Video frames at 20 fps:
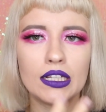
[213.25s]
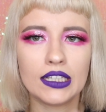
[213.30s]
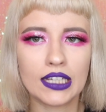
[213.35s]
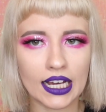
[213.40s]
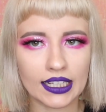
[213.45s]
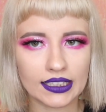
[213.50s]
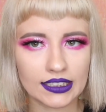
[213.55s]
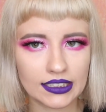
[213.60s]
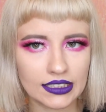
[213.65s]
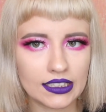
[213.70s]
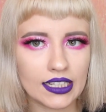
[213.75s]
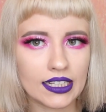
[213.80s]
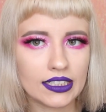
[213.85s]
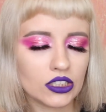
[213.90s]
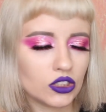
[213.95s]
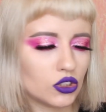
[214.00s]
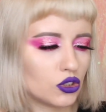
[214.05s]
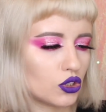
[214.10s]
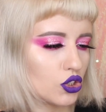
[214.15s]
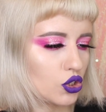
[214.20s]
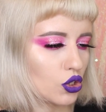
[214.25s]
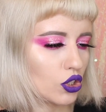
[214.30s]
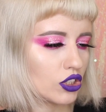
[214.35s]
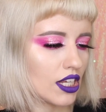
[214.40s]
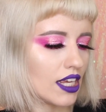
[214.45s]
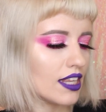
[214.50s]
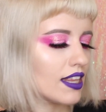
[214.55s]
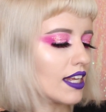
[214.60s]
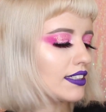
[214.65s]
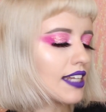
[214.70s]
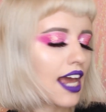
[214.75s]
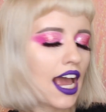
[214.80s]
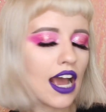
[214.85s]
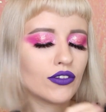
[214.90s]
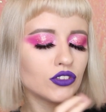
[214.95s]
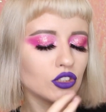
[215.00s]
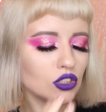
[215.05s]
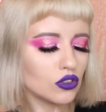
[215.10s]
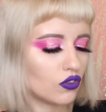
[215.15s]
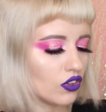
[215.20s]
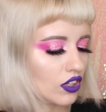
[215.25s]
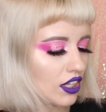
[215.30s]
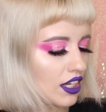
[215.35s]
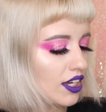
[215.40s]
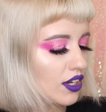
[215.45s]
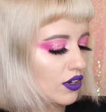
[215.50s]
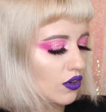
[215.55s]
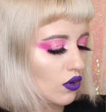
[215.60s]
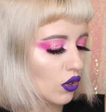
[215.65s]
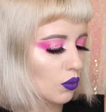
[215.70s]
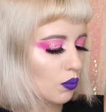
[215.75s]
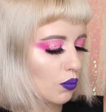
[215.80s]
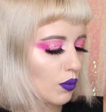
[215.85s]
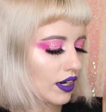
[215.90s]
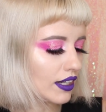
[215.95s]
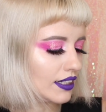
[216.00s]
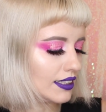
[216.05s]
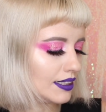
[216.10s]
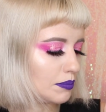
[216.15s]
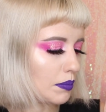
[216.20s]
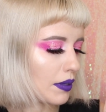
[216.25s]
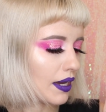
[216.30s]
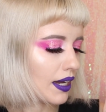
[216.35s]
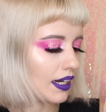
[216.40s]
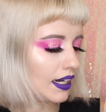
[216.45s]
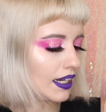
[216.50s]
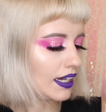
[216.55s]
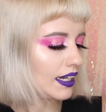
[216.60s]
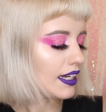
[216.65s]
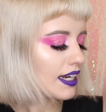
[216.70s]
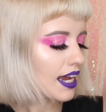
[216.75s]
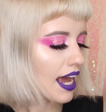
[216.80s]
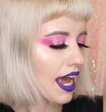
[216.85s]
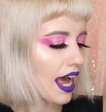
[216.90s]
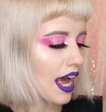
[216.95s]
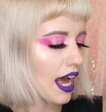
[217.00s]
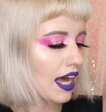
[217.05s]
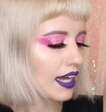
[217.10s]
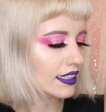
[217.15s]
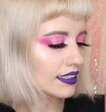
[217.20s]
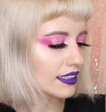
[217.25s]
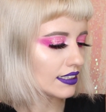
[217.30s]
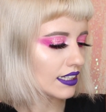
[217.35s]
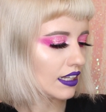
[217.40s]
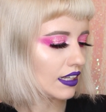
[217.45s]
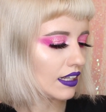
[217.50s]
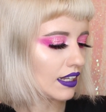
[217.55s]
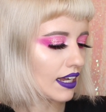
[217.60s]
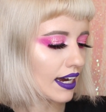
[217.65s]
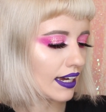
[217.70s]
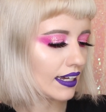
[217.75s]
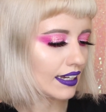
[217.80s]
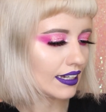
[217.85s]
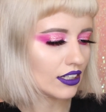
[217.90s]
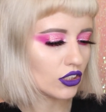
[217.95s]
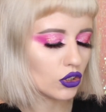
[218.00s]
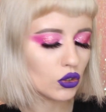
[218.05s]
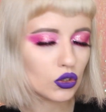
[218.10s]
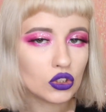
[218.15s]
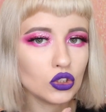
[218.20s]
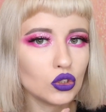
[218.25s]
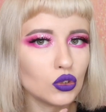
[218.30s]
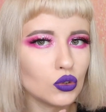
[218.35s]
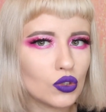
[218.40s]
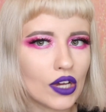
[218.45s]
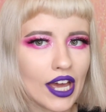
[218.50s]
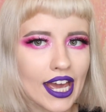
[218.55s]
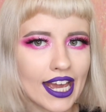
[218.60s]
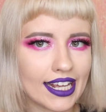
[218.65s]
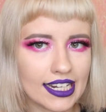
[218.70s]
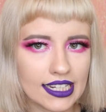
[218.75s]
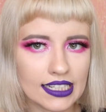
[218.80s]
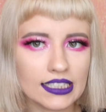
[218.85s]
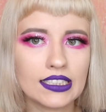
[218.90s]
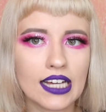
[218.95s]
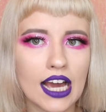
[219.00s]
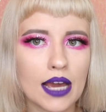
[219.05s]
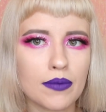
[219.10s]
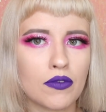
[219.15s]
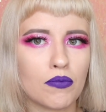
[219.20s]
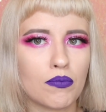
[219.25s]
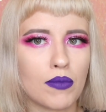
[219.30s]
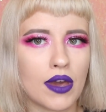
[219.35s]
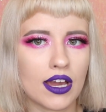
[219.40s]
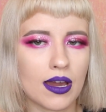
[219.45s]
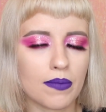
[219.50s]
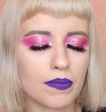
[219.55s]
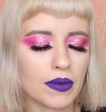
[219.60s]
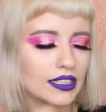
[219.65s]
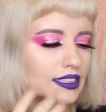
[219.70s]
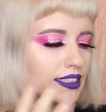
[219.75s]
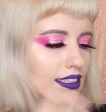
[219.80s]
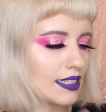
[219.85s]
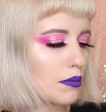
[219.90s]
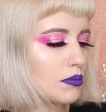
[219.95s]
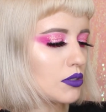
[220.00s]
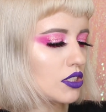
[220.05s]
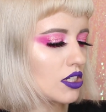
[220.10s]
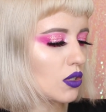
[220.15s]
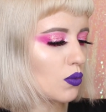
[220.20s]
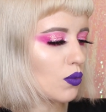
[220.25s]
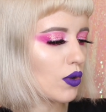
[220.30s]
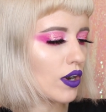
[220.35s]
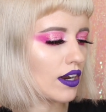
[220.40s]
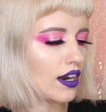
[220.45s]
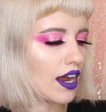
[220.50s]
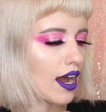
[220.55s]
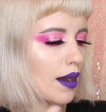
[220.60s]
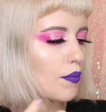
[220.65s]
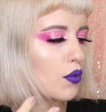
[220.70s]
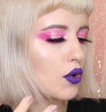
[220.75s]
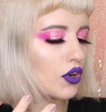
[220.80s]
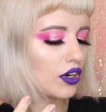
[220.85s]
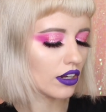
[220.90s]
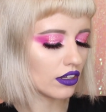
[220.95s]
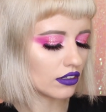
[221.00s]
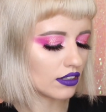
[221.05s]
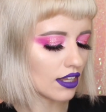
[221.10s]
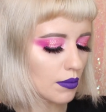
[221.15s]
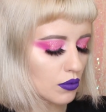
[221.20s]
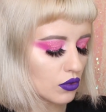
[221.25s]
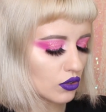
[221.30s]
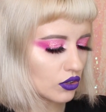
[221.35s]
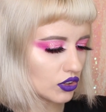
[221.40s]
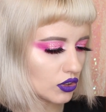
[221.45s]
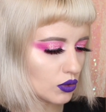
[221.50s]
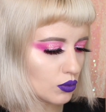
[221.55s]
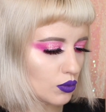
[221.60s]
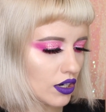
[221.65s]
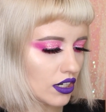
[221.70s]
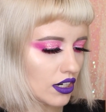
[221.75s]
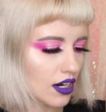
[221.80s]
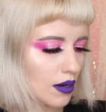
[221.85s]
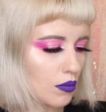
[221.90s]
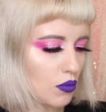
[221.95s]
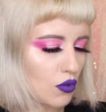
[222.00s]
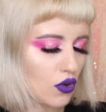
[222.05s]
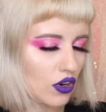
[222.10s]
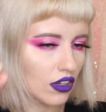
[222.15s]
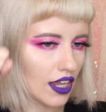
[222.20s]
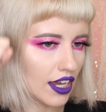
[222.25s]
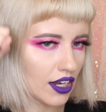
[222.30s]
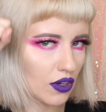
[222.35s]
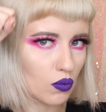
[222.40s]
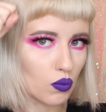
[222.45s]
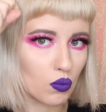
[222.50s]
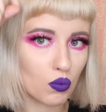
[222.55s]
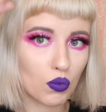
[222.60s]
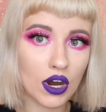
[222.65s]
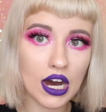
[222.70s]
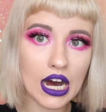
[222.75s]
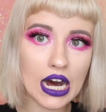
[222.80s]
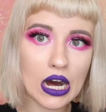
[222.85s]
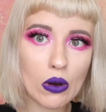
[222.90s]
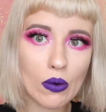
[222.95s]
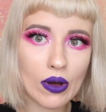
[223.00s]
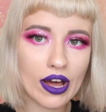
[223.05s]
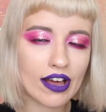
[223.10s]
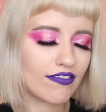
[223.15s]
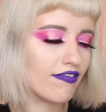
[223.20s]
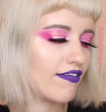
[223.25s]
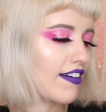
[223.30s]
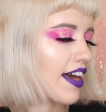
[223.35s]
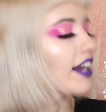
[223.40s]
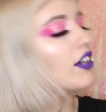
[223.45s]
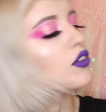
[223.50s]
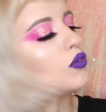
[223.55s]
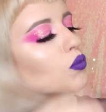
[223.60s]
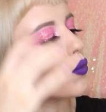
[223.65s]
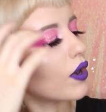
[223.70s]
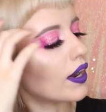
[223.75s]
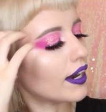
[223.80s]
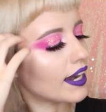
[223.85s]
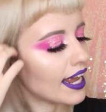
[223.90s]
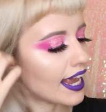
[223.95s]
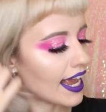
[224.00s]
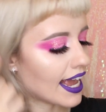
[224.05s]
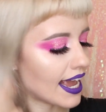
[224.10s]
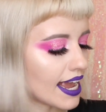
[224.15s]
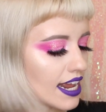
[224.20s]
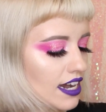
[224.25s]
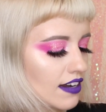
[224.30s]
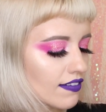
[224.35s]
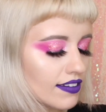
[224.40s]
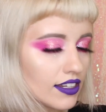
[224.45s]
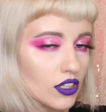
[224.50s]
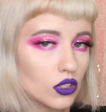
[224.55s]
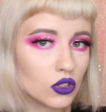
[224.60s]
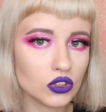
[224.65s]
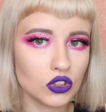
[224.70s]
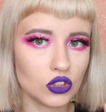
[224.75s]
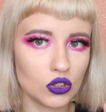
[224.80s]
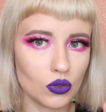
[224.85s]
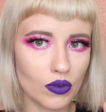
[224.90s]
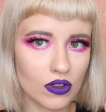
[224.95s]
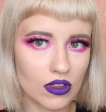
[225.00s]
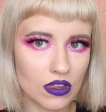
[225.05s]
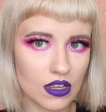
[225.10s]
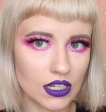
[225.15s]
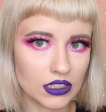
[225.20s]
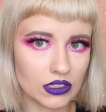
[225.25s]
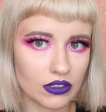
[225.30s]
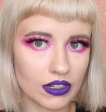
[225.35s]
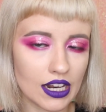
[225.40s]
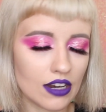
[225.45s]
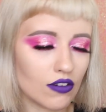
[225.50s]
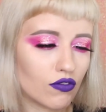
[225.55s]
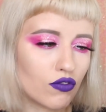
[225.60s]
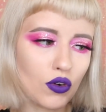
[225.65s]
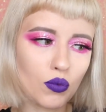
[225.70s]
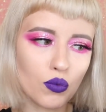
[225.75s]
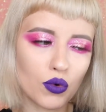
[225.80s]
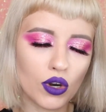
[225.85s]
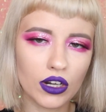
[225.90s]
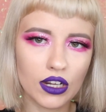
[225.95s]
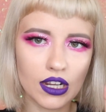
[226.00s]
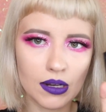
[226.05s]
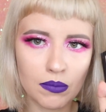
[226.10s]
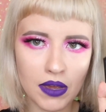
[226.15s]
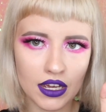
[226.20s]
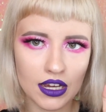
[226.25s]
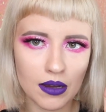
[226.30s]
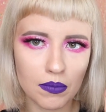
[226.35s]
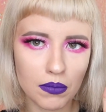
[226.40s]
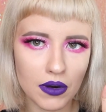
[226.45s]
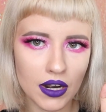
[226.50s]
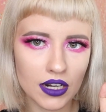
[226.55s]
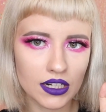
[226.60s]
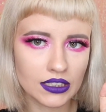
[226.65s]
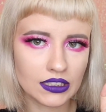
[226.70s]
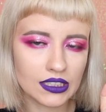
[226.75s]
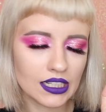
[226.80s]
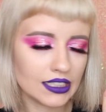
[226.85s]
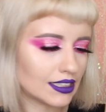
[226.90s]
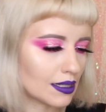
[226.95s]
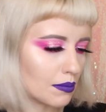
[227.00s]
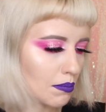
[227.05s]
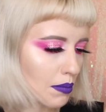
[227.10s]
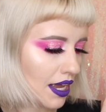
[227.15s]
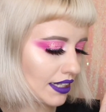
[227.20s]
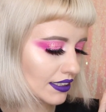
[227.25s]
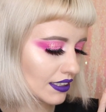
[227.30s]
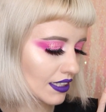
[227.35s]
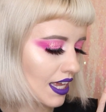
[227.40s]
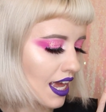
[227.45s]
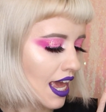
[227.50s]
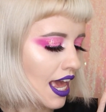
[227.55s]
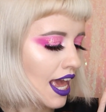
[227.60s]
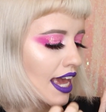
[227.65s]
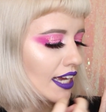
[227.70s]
yes, this is your choice. It doesn't have some neon ones, but it has you can do any type of makeup. A subtle one, a more glamorous one, a more wow effect one. Anything you can do with this one. And for working makeup artists, that's amazing.